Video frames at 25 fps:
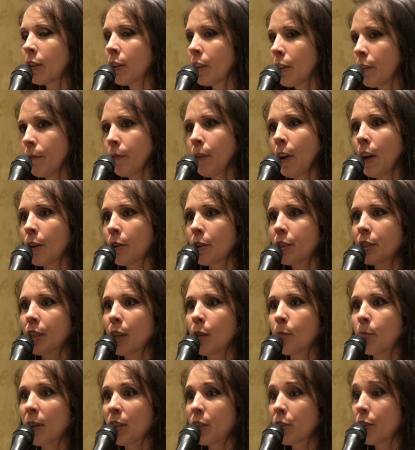the fire
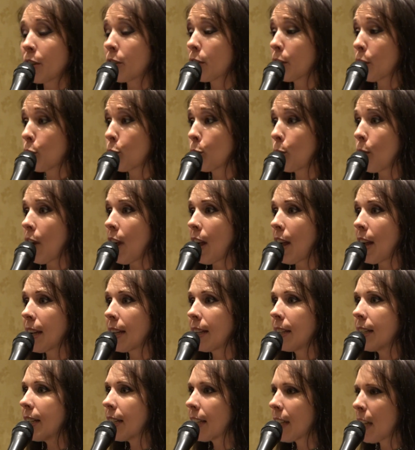escape. I started to cry,
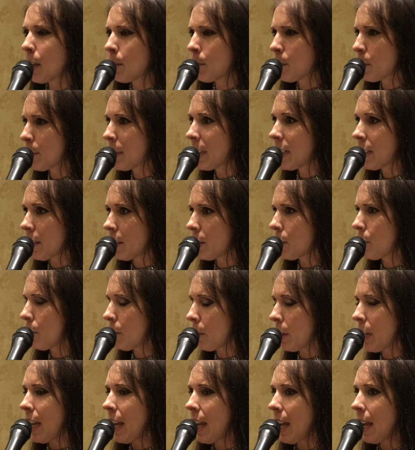and he came to me and said, "Are you
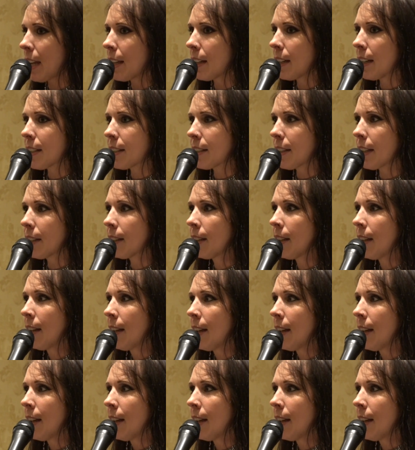okay?" And I said,